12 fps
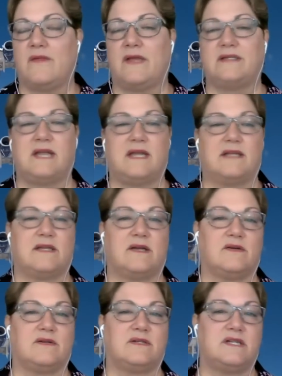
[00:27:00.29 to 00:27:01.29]
they take
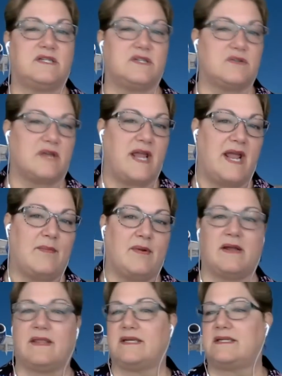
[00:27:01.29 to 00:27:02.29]
their digital
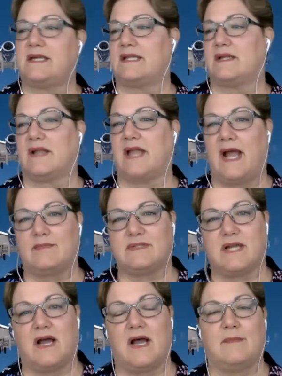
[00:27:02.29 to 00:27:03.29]
camera they take their
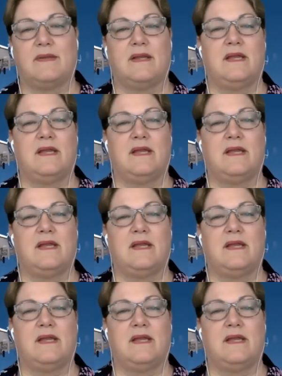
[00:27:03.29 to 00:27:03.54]
laptop